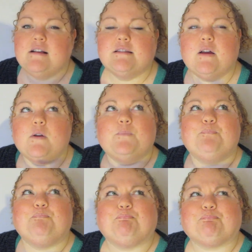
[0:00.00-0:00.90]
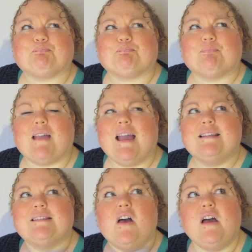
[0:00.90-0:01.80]
So
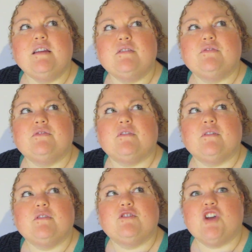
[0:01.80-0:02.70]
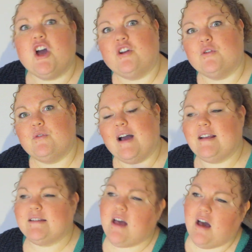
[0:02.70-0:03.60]
it's kind of journal, and
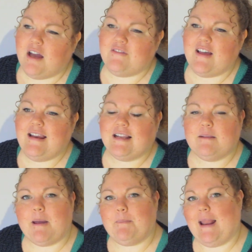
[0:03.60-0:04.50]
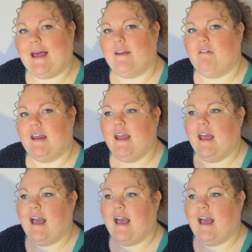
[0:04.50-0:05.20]
it's kind of a little bit plannery,